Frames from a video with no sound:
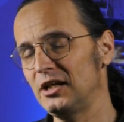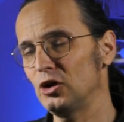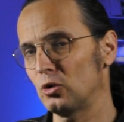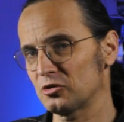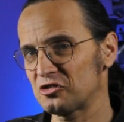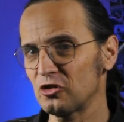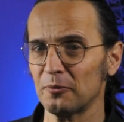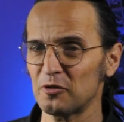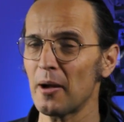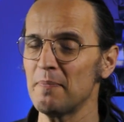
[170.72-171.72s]
you're
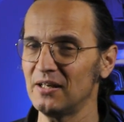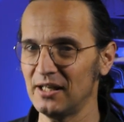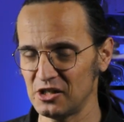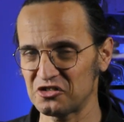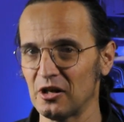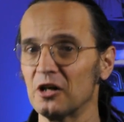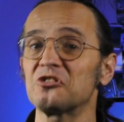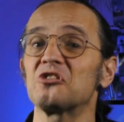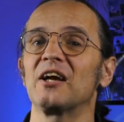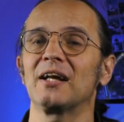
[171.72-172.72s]
stopped by police and asked
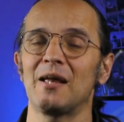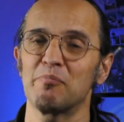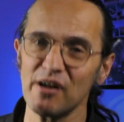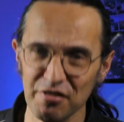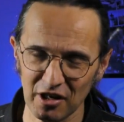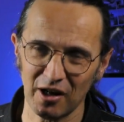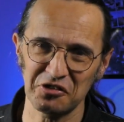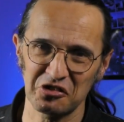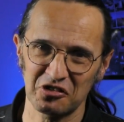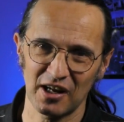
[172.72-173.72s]
to take a
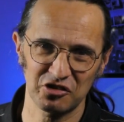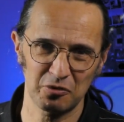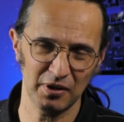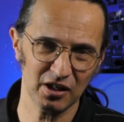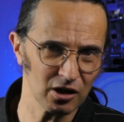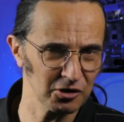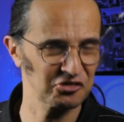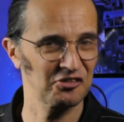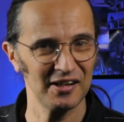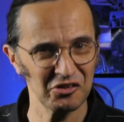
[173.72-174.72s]
breathalyzer test
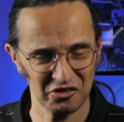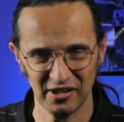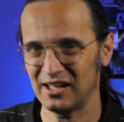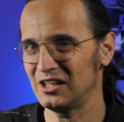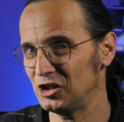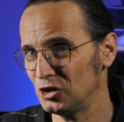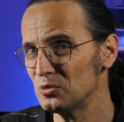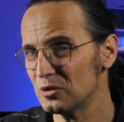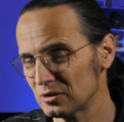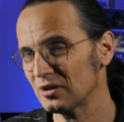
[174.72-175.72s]
because they say you
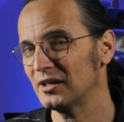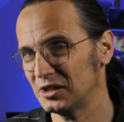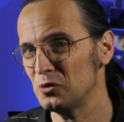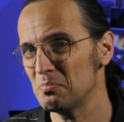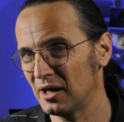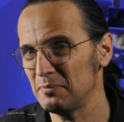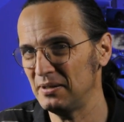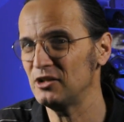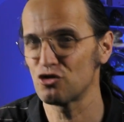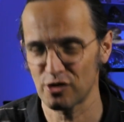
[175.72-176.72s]
look like you might
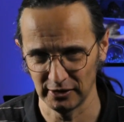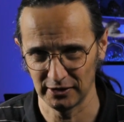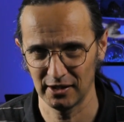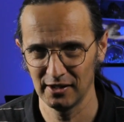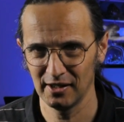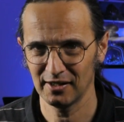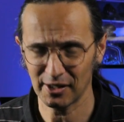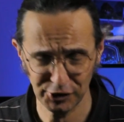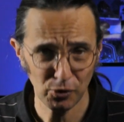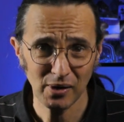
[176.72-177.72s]
be drunk.
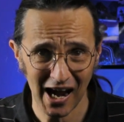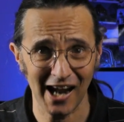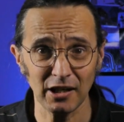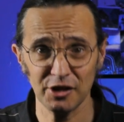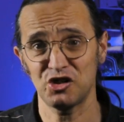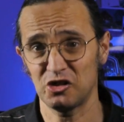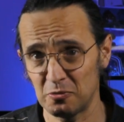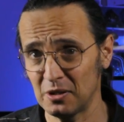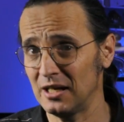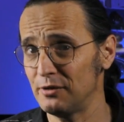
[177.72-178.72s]
Now, you can
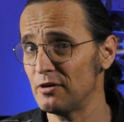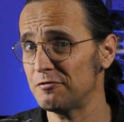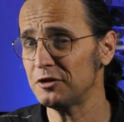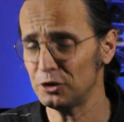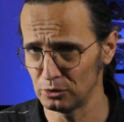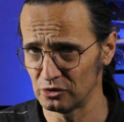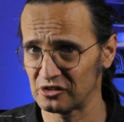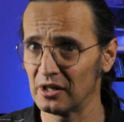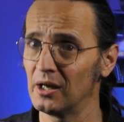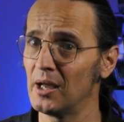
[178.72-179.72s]
legitimately
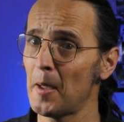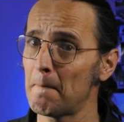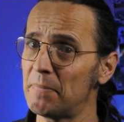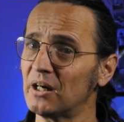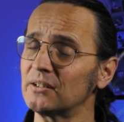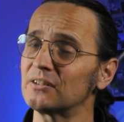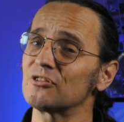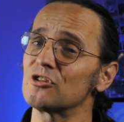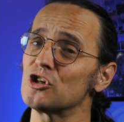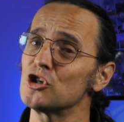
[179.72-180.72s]
refuse, but
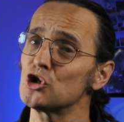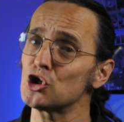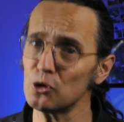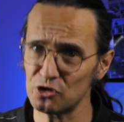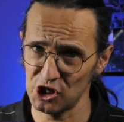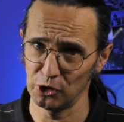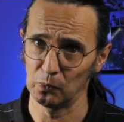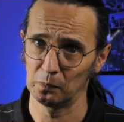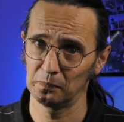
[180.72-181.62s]
should you?